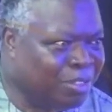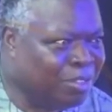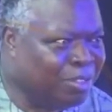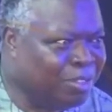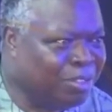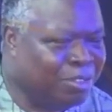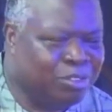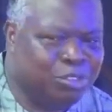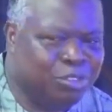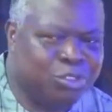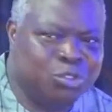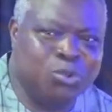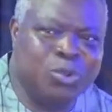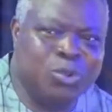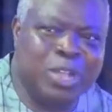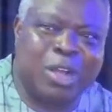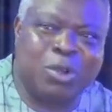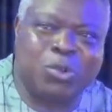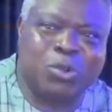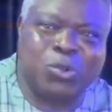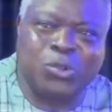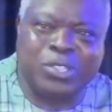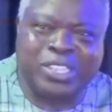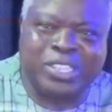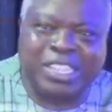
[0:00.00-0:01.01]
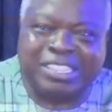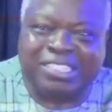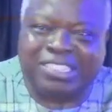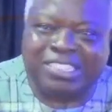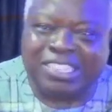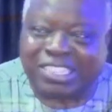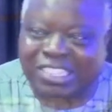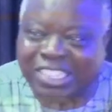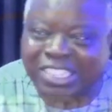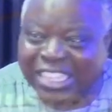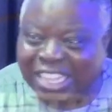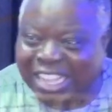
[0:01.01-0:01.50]
sugar-coated
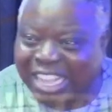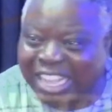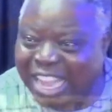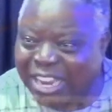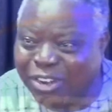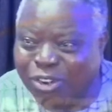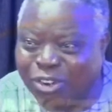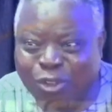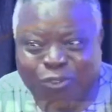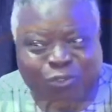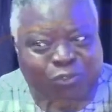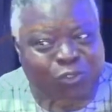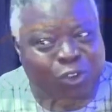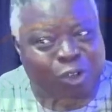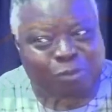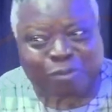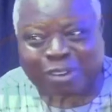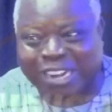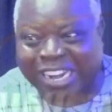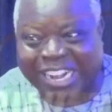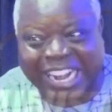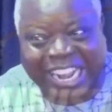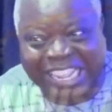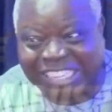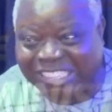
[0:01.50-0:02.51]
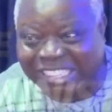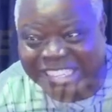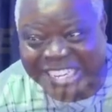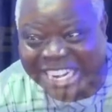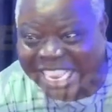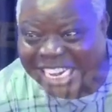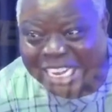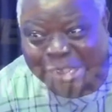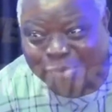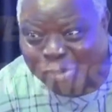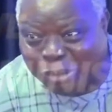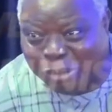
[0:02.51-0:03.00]
teaching cannot form Christ in
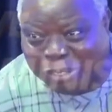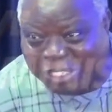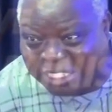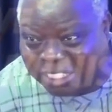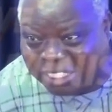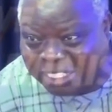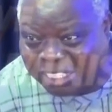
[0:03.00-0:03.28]
anybody.